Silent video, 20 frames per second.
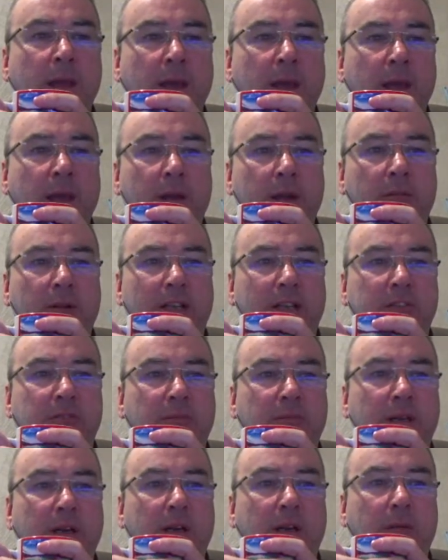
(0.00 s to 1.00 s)
Right,
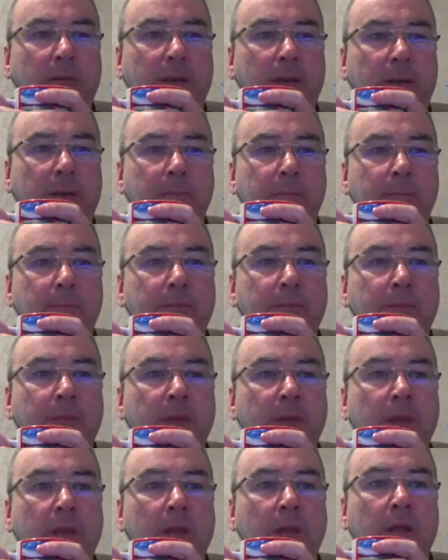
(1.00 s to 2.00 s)
where are we?
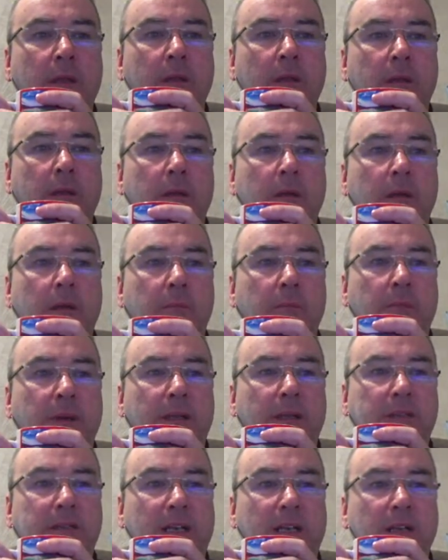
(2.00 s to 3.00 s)

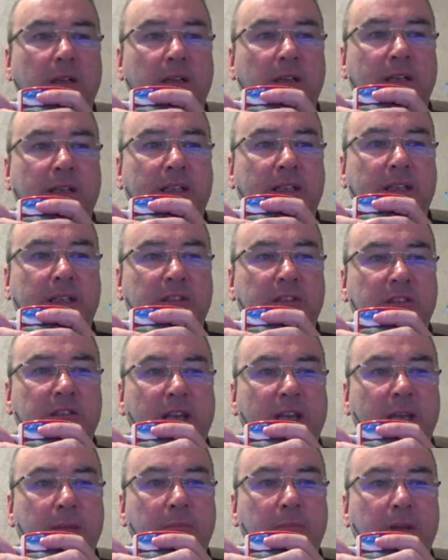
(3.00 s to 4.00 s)
Bank tackle kits, the
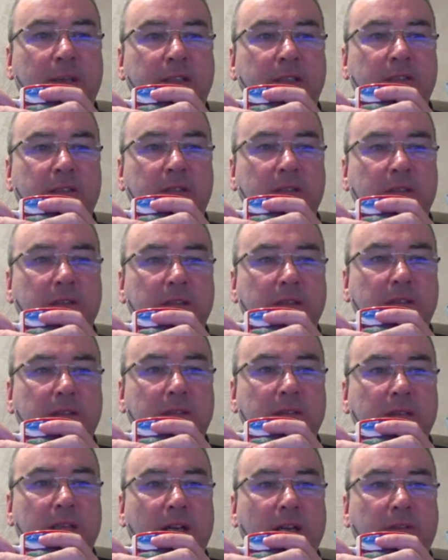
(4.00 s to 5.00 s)
same, mate.
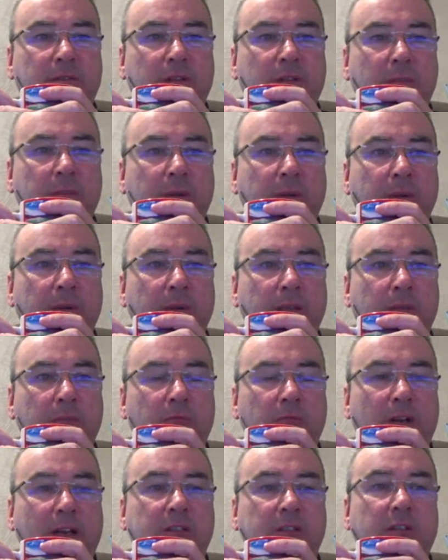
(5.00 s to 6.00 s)
I've compared them.
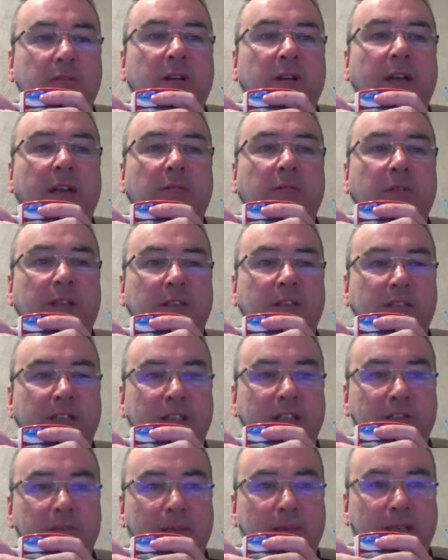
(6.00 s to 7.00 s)
Right, okay, well,
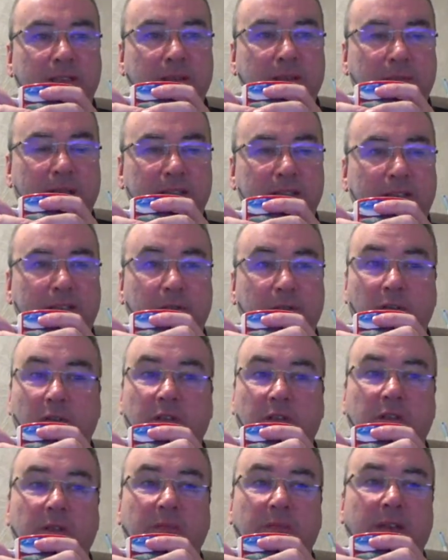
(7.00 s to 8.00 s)
cheers, mate. I might have a look
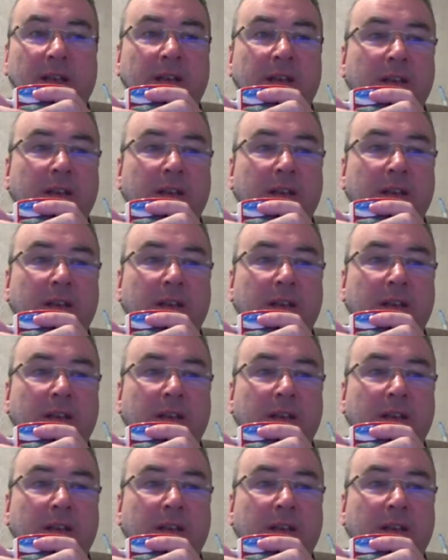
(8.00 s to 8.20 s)
at them then.